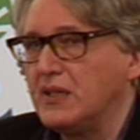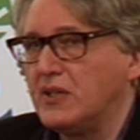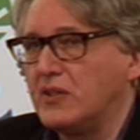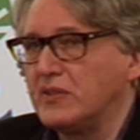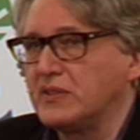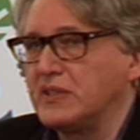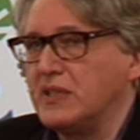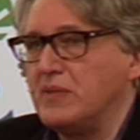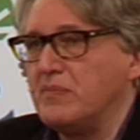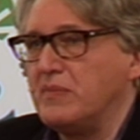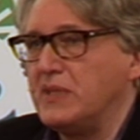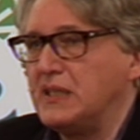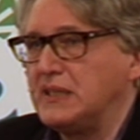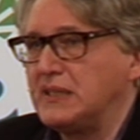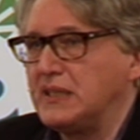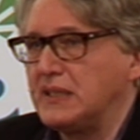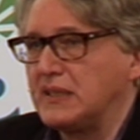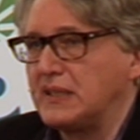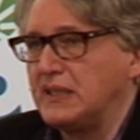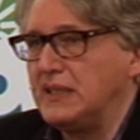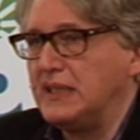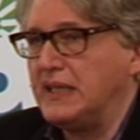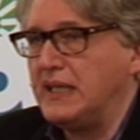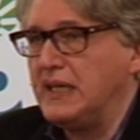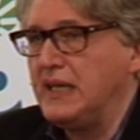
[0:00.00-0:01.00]

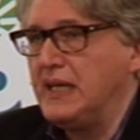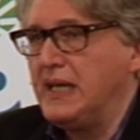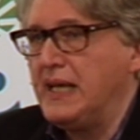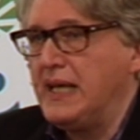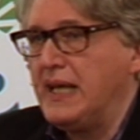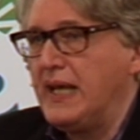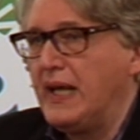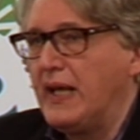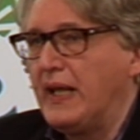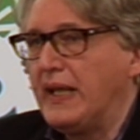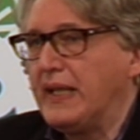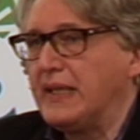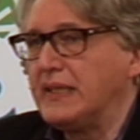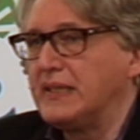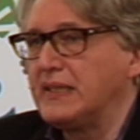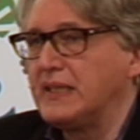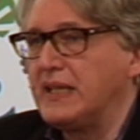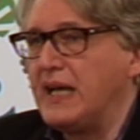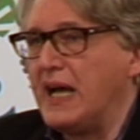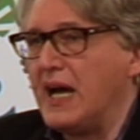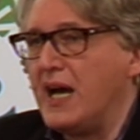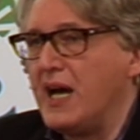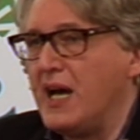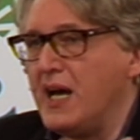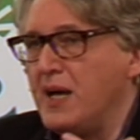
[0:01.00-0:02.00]
automatically.
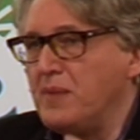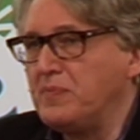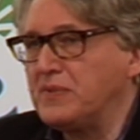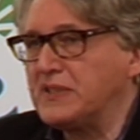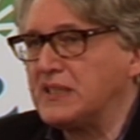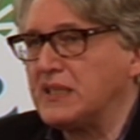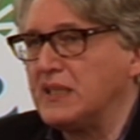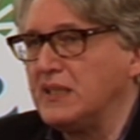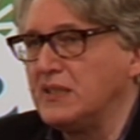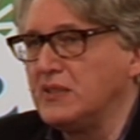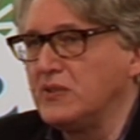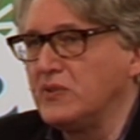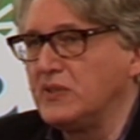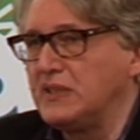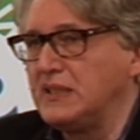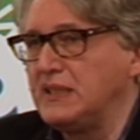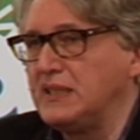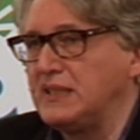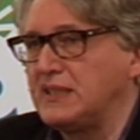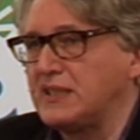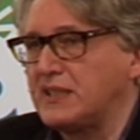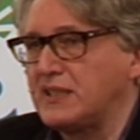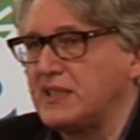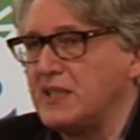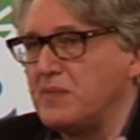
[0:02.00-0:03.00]
The absolute
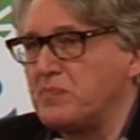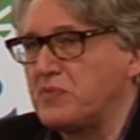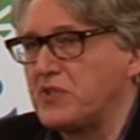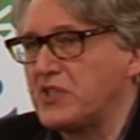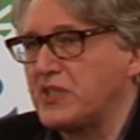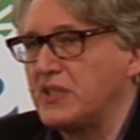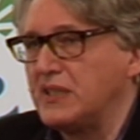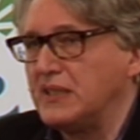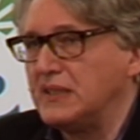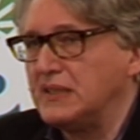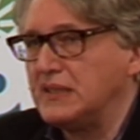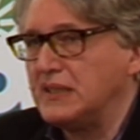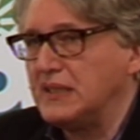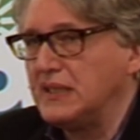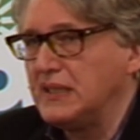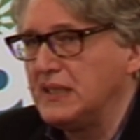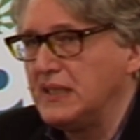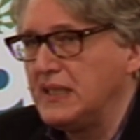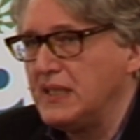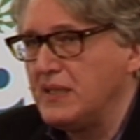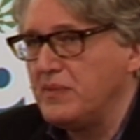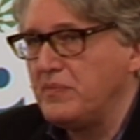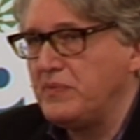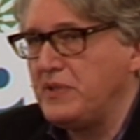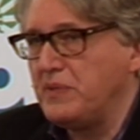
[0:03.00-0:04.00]
deception
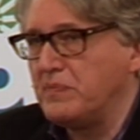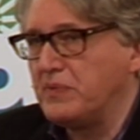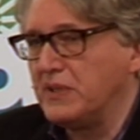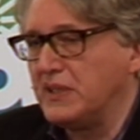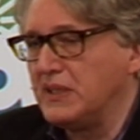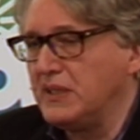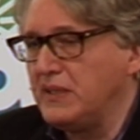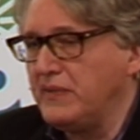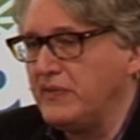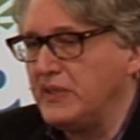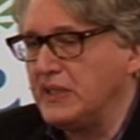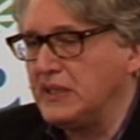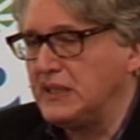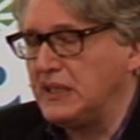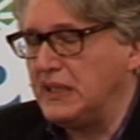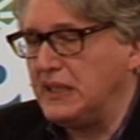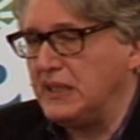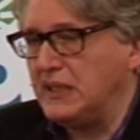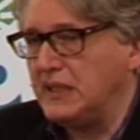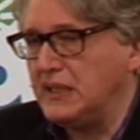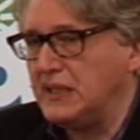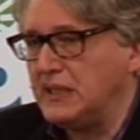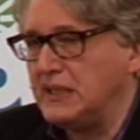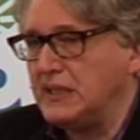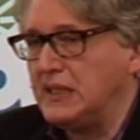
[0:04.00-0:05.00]
people living
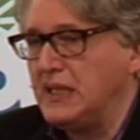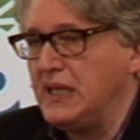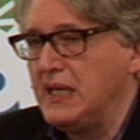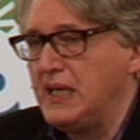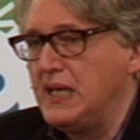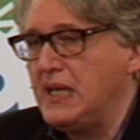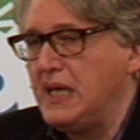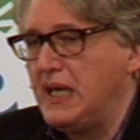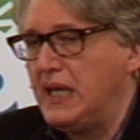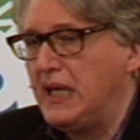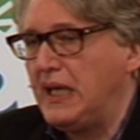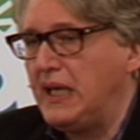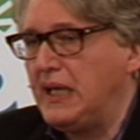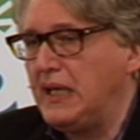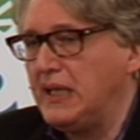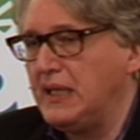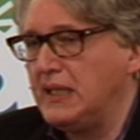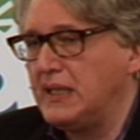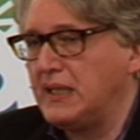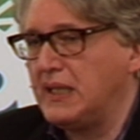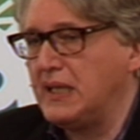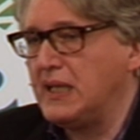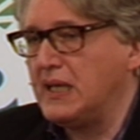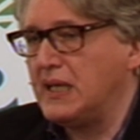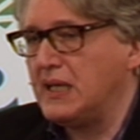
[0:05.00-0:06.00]
in
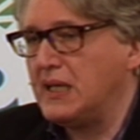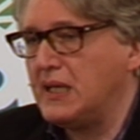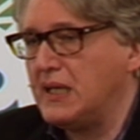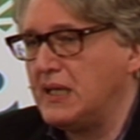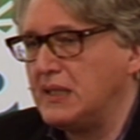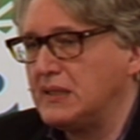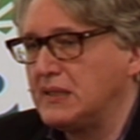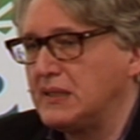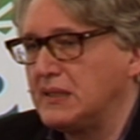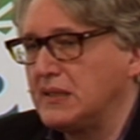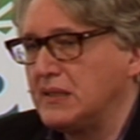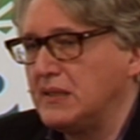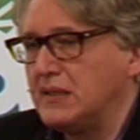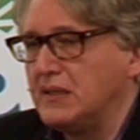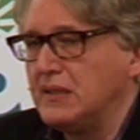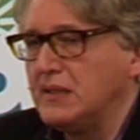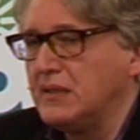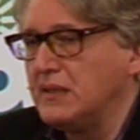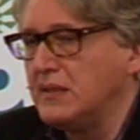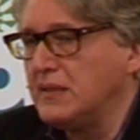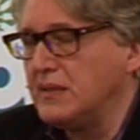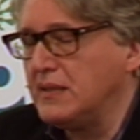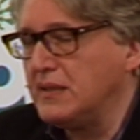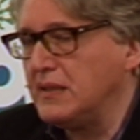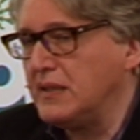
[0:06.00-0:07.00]
is that
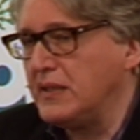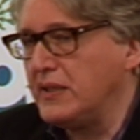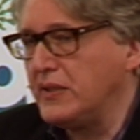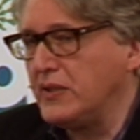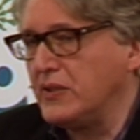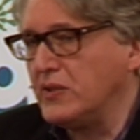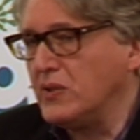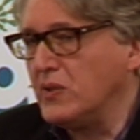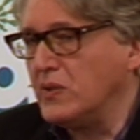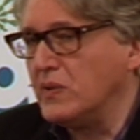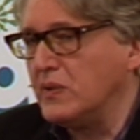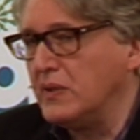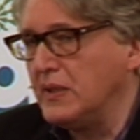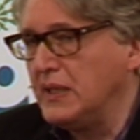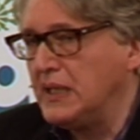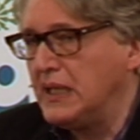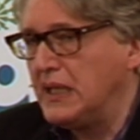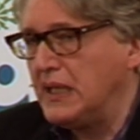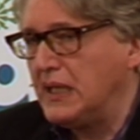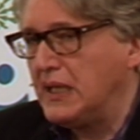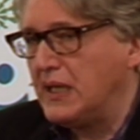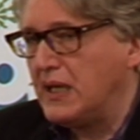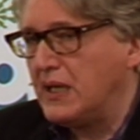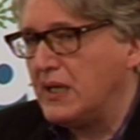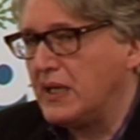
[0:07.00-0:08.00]
you know,
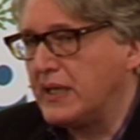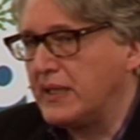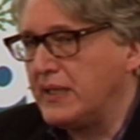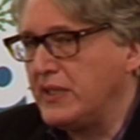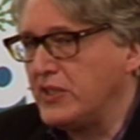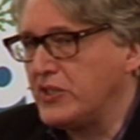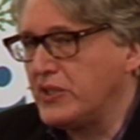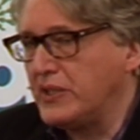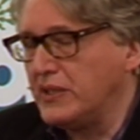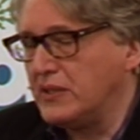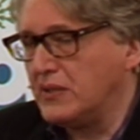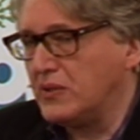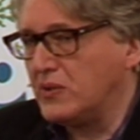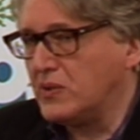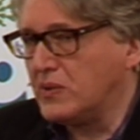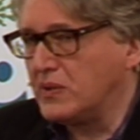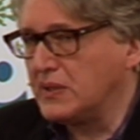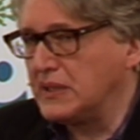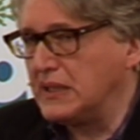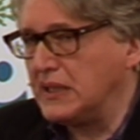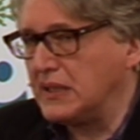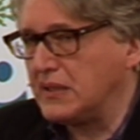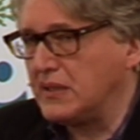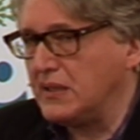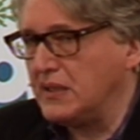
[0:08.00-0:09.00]
rational
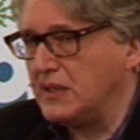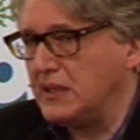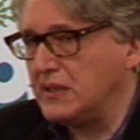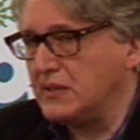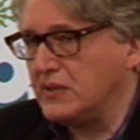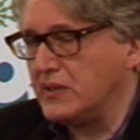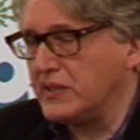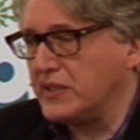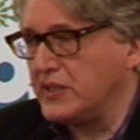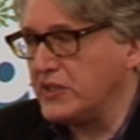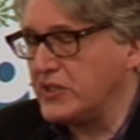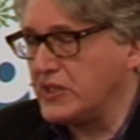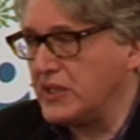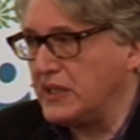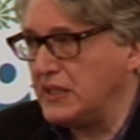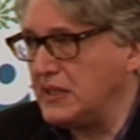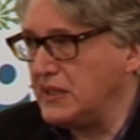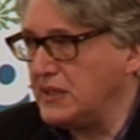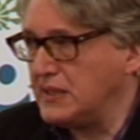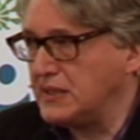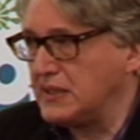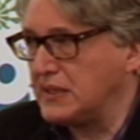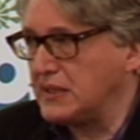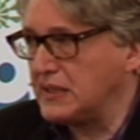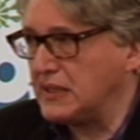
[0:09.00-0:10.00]
order can
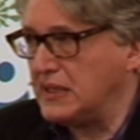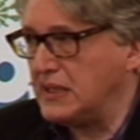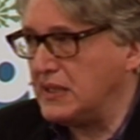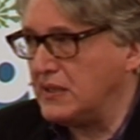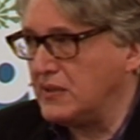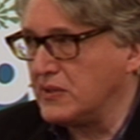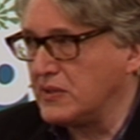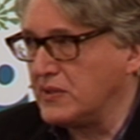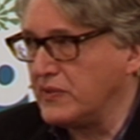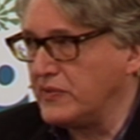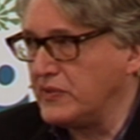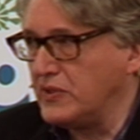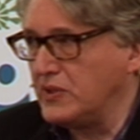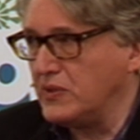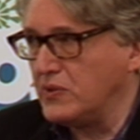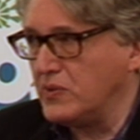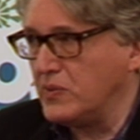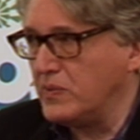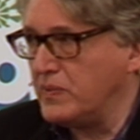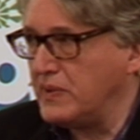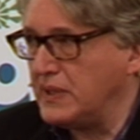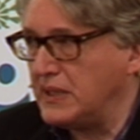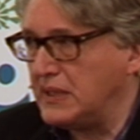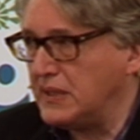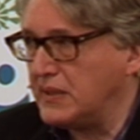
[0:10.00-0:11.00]
originate out of
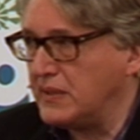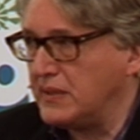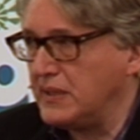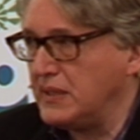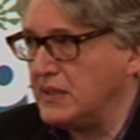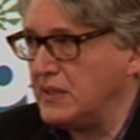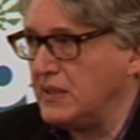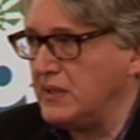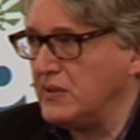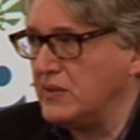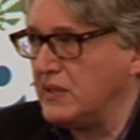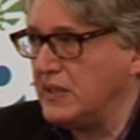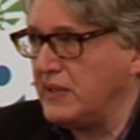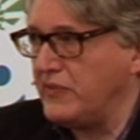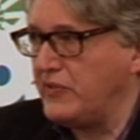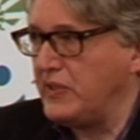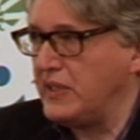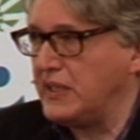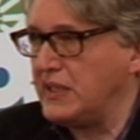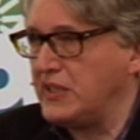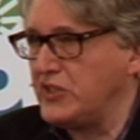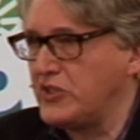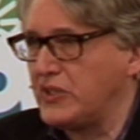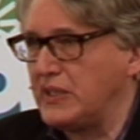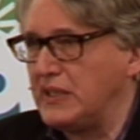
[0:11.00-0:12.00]
nowhere. Yeah, you have
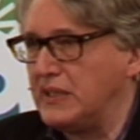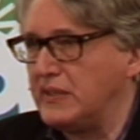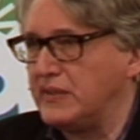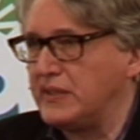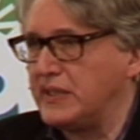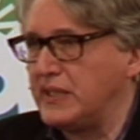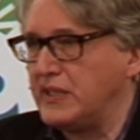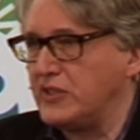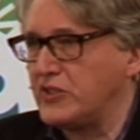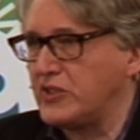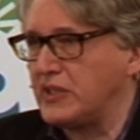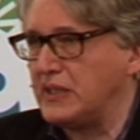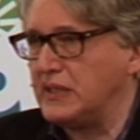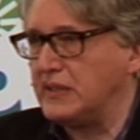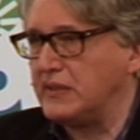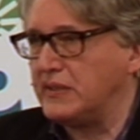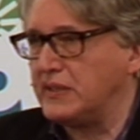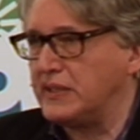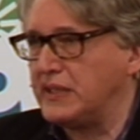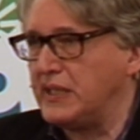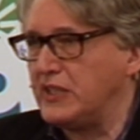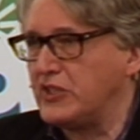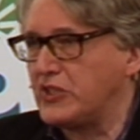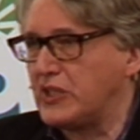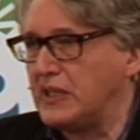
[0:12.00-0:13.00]
irrational,
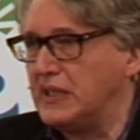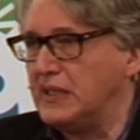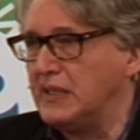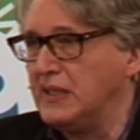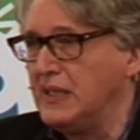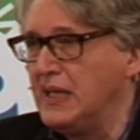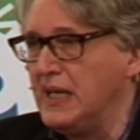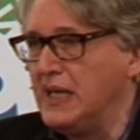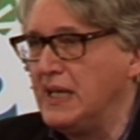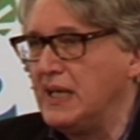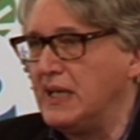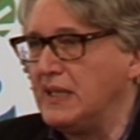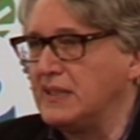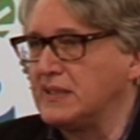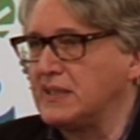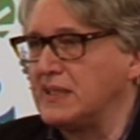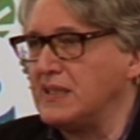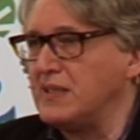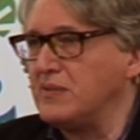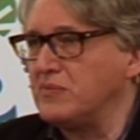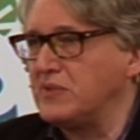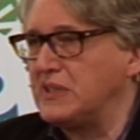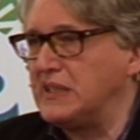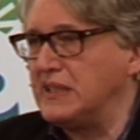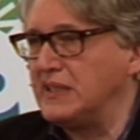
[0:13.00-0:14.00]
rational, and
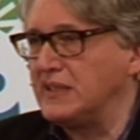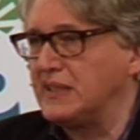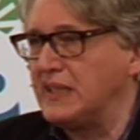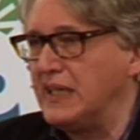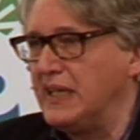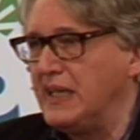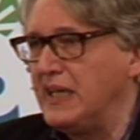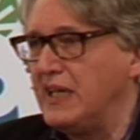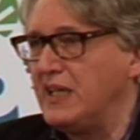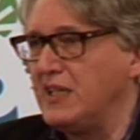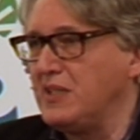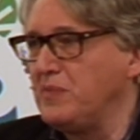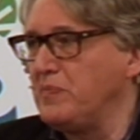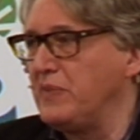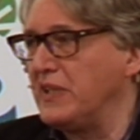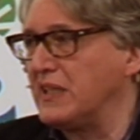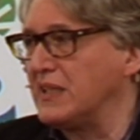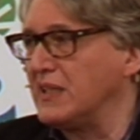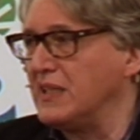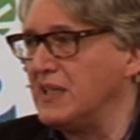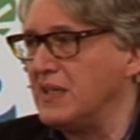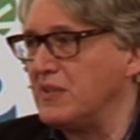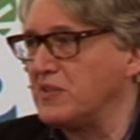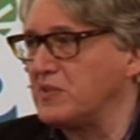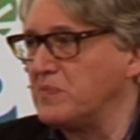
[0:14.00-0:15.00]
something it
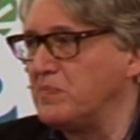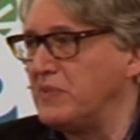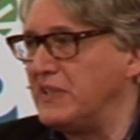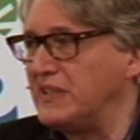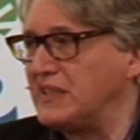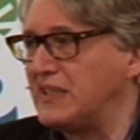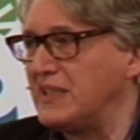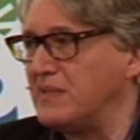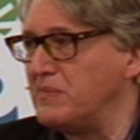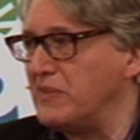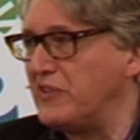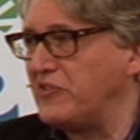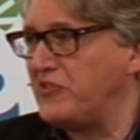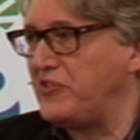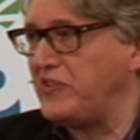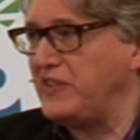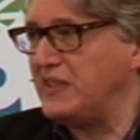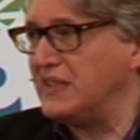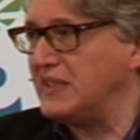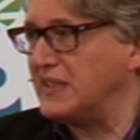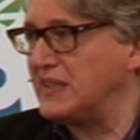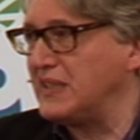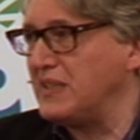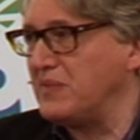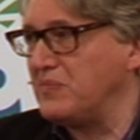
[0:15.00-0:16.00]
becomes by some
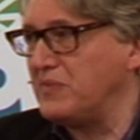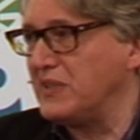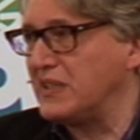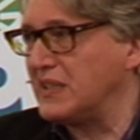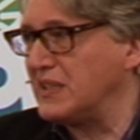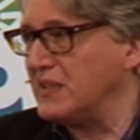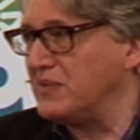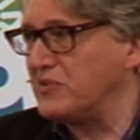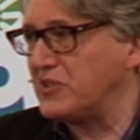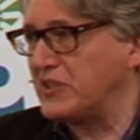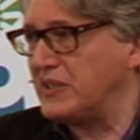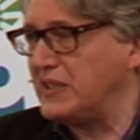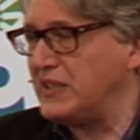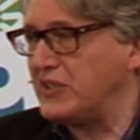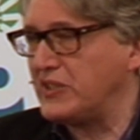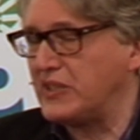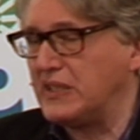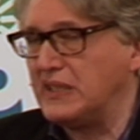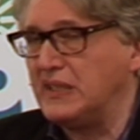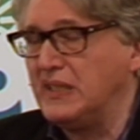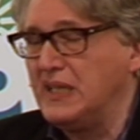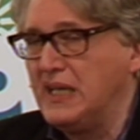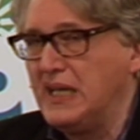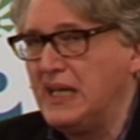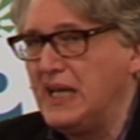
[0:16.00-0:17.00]
fiat it becomes
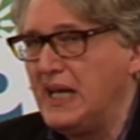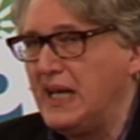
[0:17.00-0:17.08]
rational.